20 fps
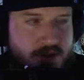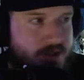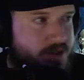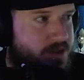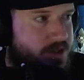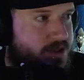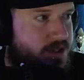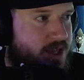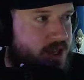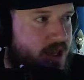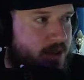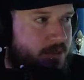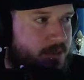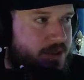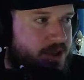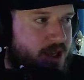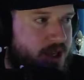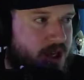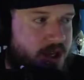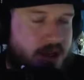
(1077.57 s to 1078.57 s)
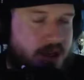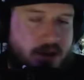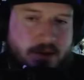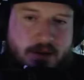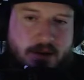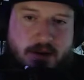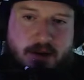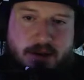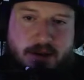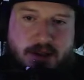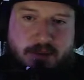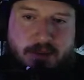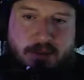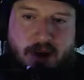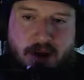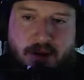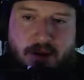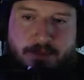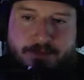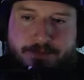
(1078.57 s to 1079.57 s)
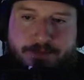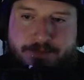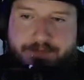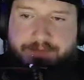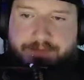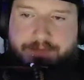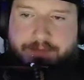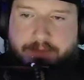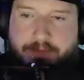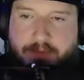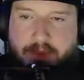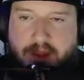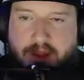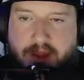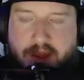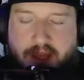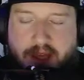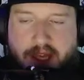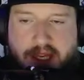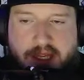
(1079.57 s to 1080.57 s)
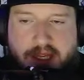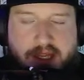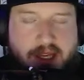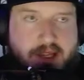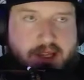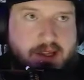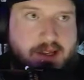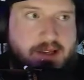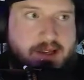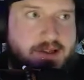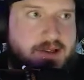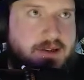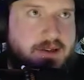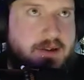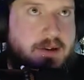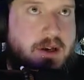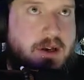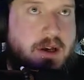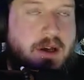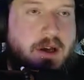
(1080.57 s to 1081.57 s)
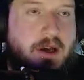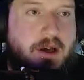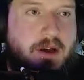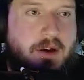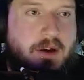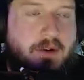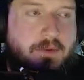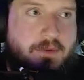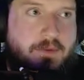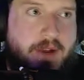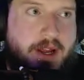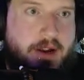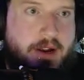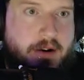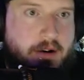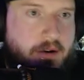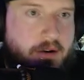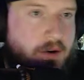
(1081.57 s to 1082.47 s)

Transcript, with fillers: stamp thing on the bottom. Anything that's rare